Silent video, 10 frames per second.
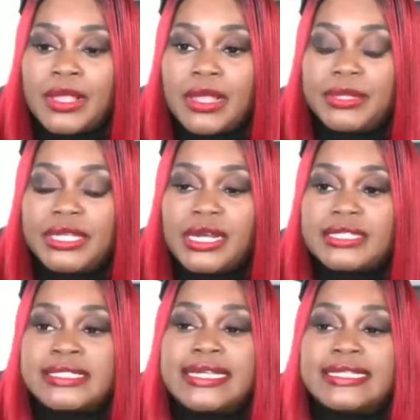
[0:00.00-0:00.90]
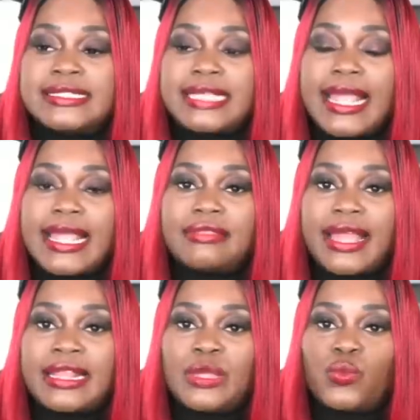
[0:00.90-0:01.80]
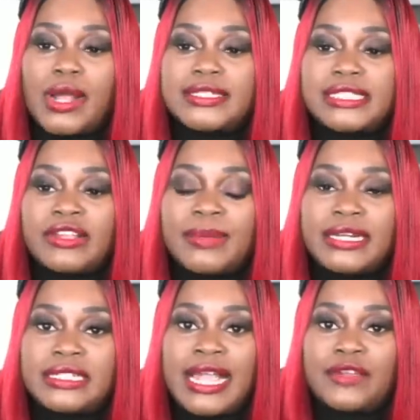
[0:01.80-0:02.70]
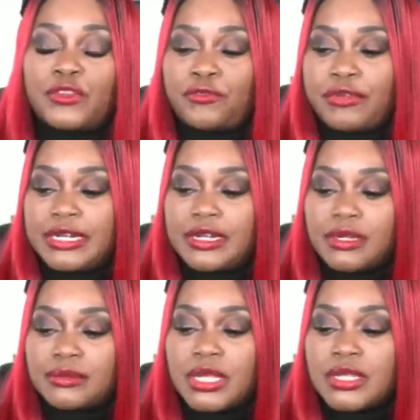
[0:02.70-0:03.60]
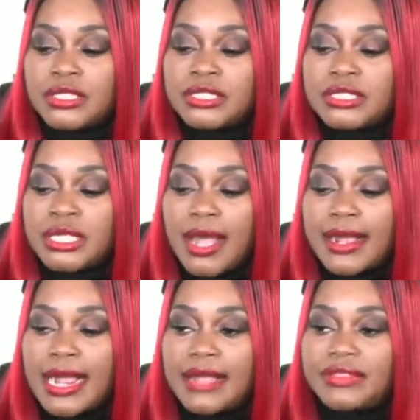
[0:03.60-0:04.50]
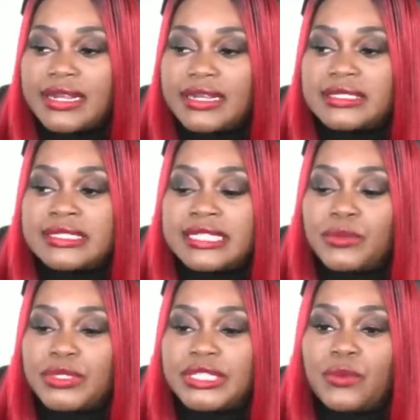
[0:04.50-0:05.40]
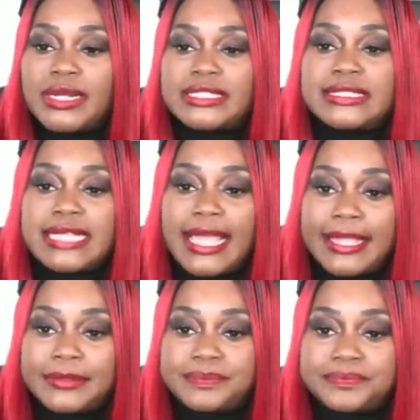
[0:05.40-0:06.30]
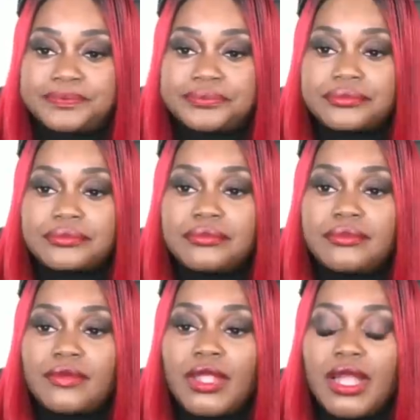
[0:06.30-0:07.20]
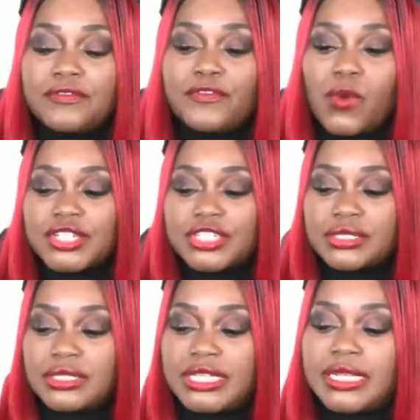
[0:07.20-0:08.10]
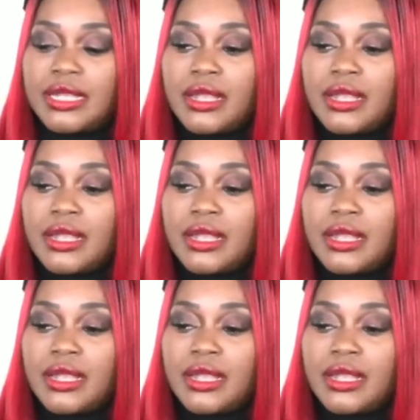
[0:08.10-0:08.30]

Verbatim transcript: Because he's saying that he wants everybody to have the freedom to talk on there and to say what they want to say. Unfortunately,